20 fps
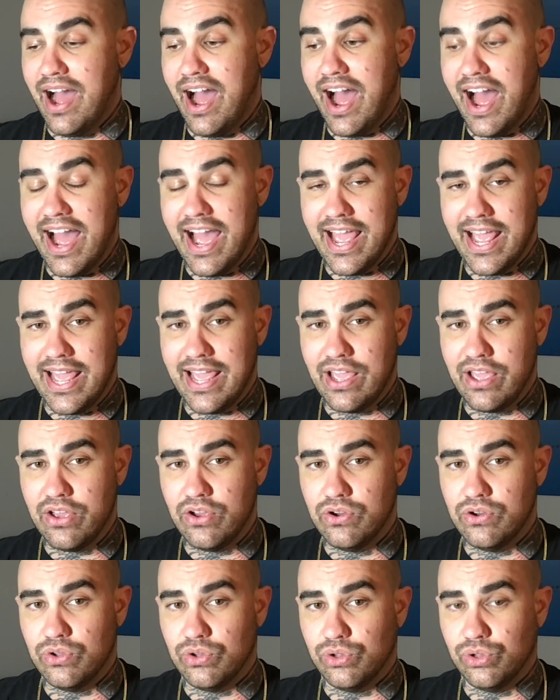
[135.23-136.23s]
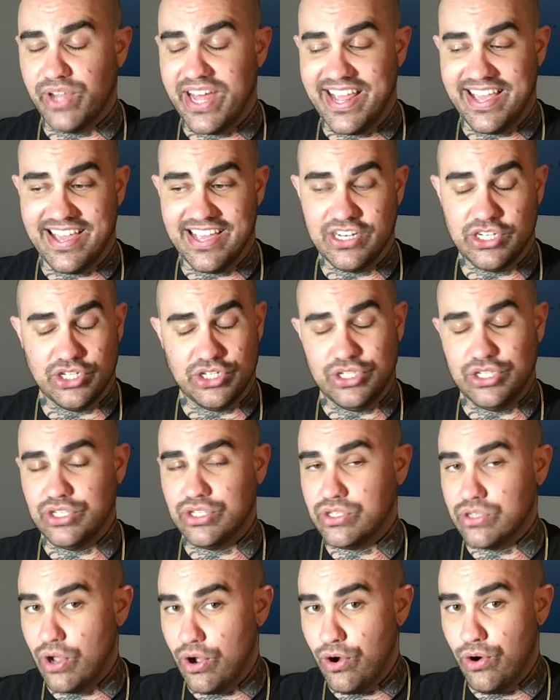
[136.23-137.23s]
I like it
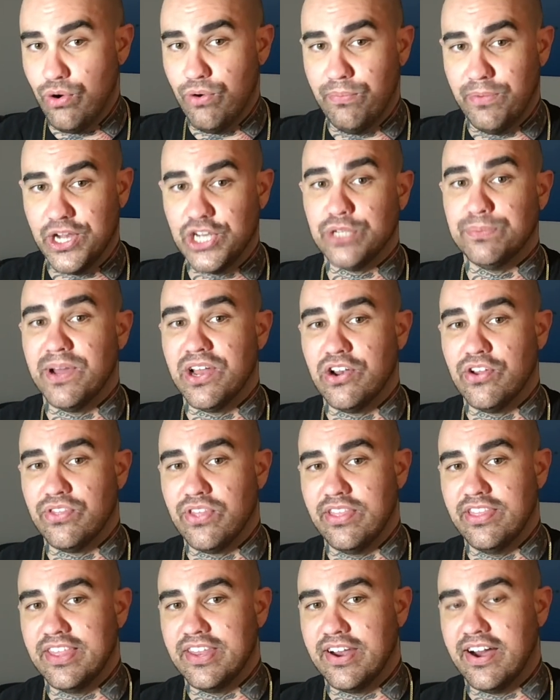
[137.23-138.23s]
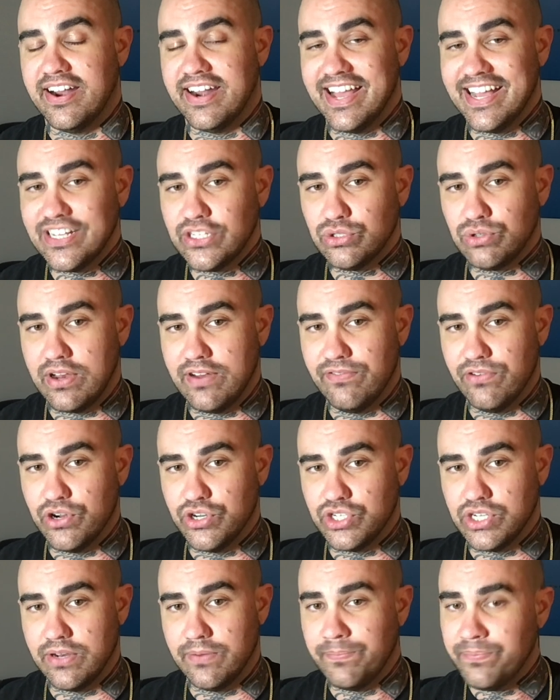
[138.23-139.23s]
just so much better than the non-extrait
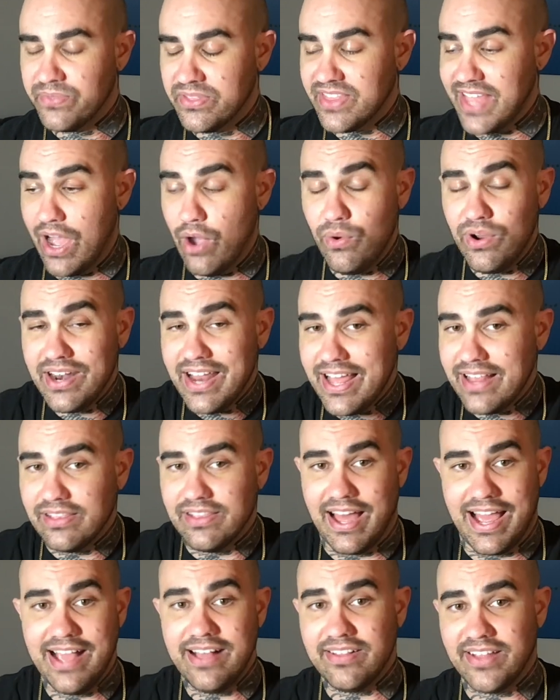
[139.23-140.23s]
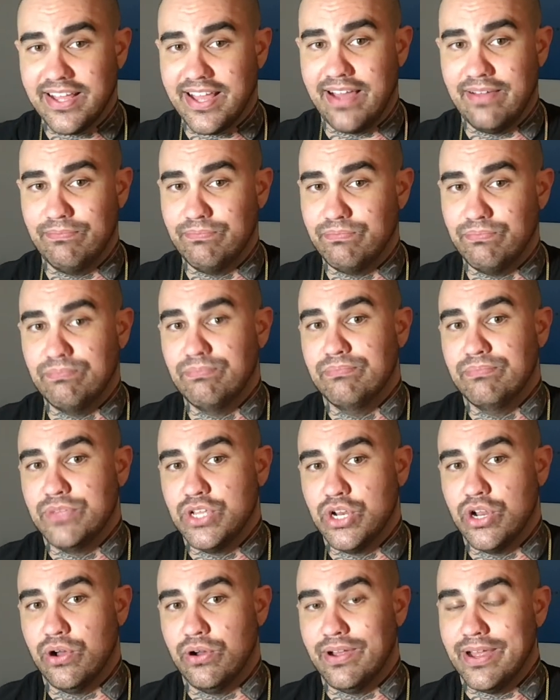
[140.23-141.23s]
version. That one I like, I,
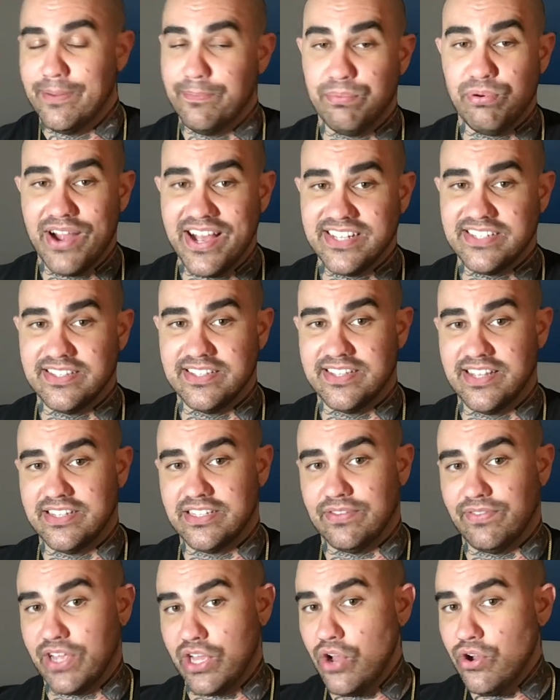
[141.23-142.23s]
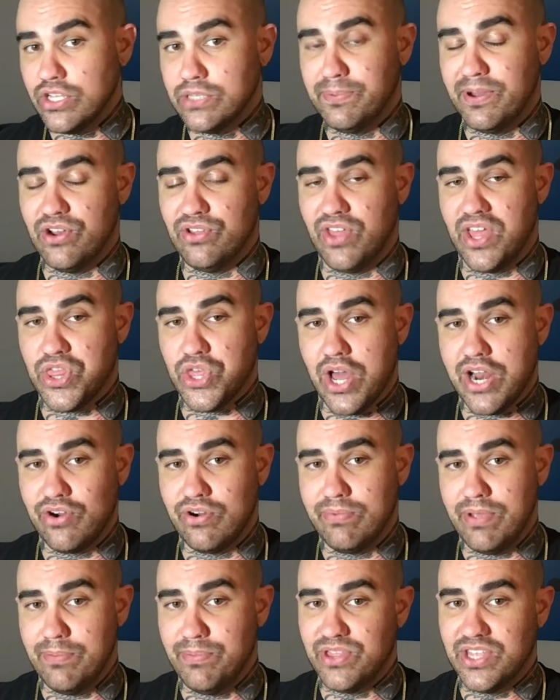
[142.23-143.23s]
you know, impressed in the sense of like, oh, it's better than I thought it
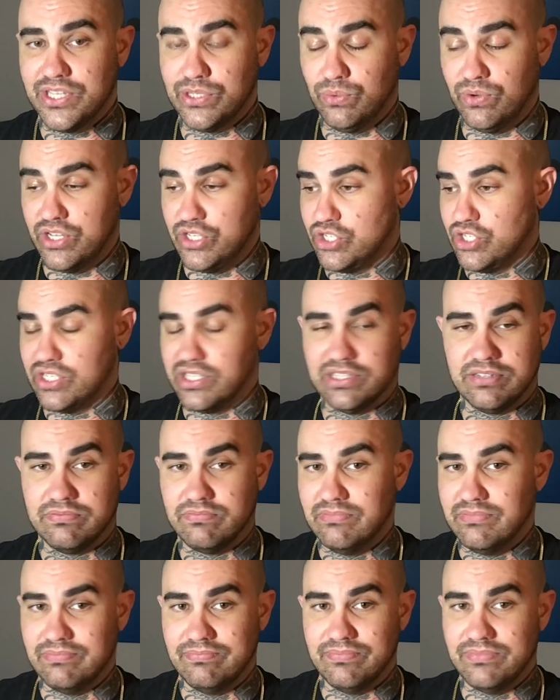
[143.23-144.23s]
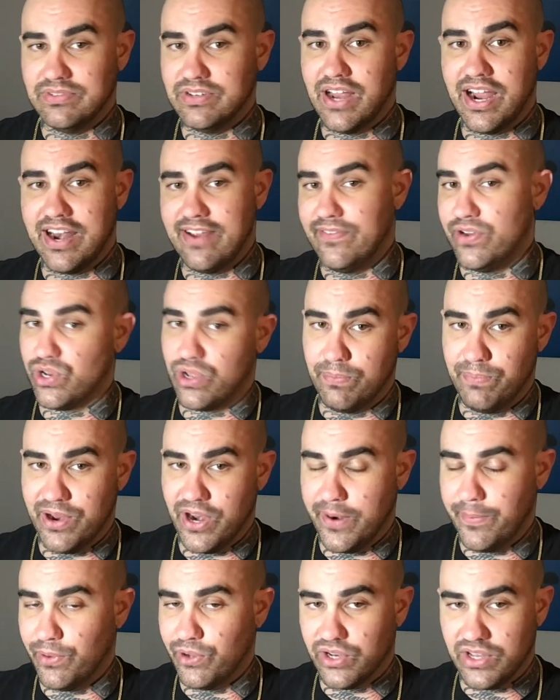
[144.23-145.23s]
would be, but this one is just not even
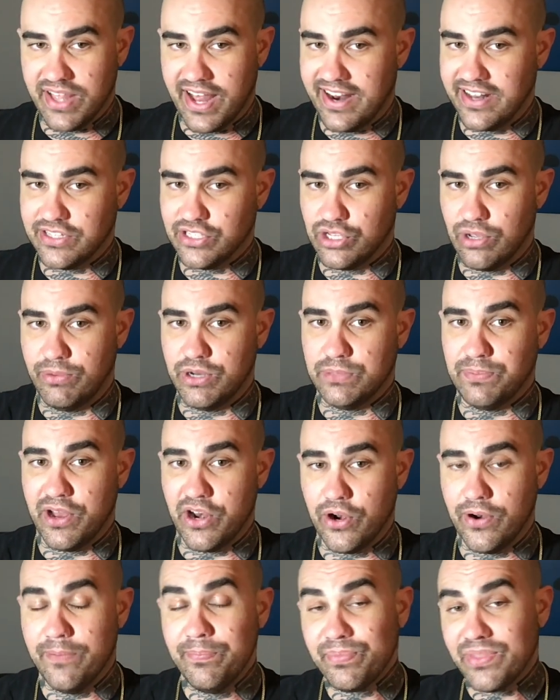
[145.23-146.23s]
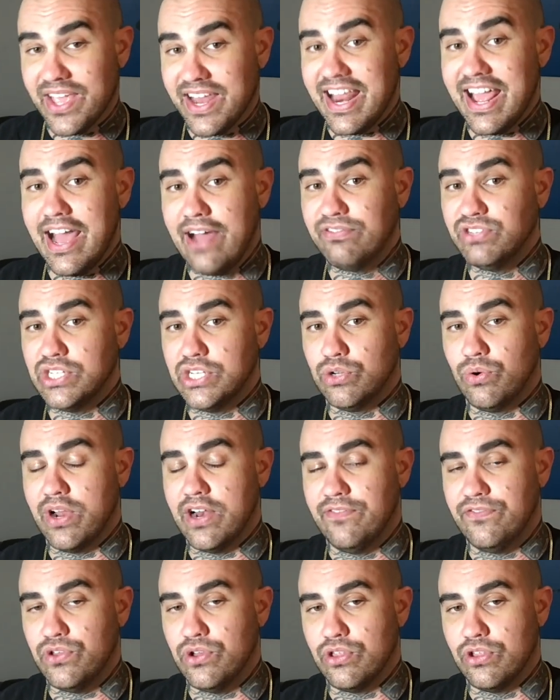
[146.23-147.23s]
comparable to that. It's so much better. And I have seen
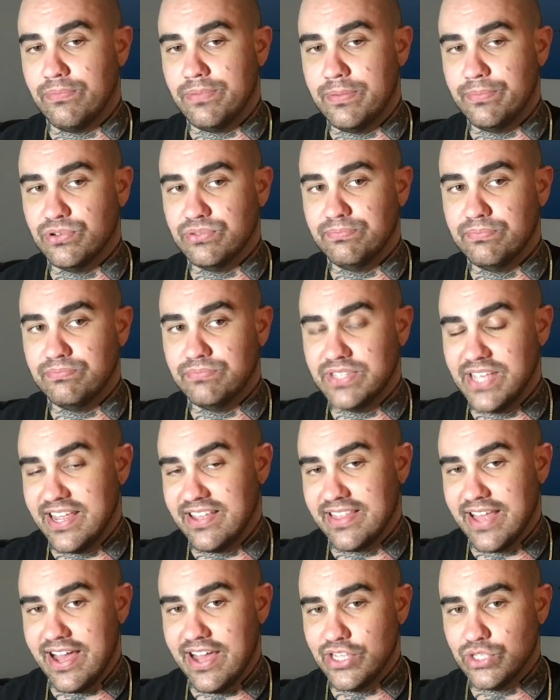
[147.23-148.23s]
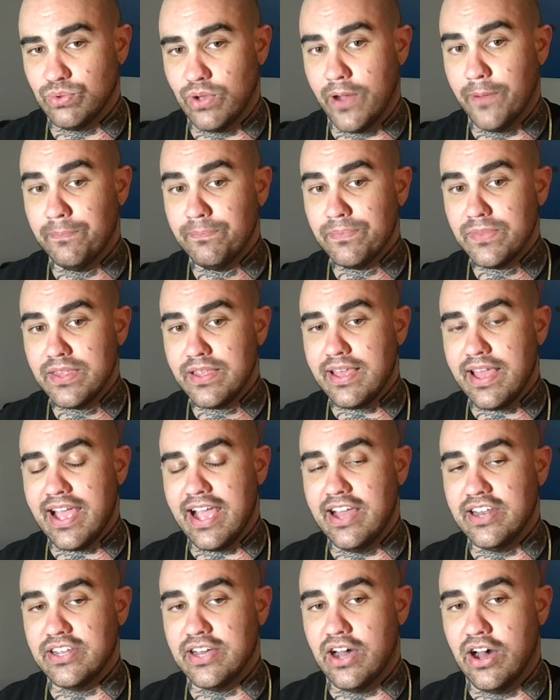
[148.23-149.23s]
quite a few other people saying that as well.
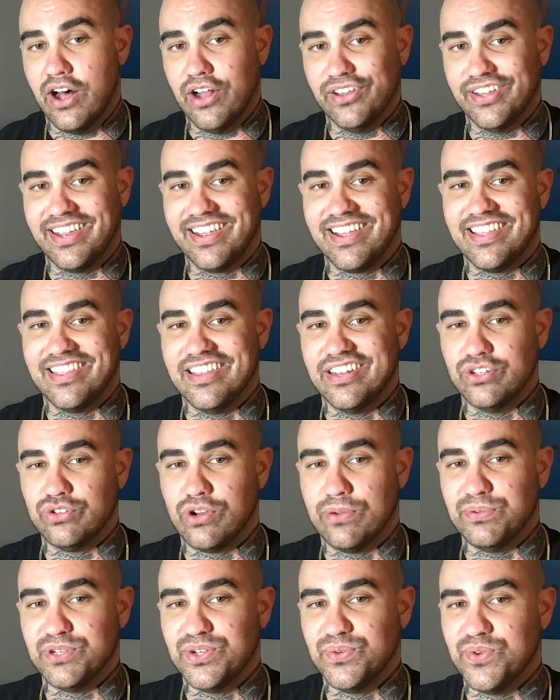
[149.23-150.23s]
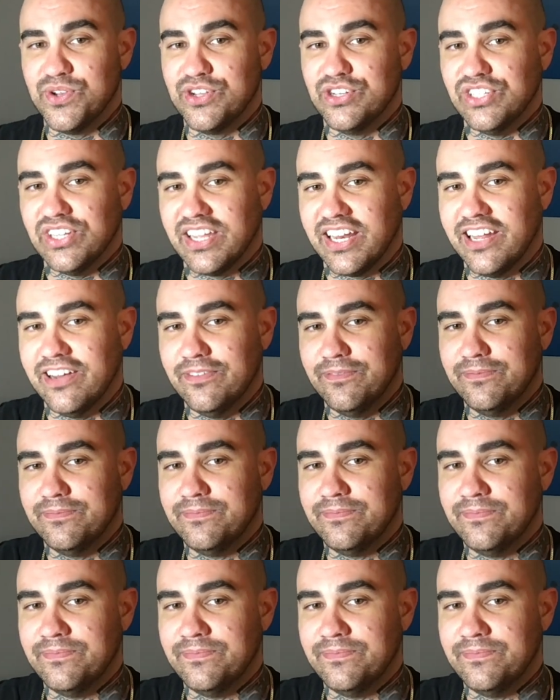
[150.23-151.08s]
And I'll link in the description where you can check it out.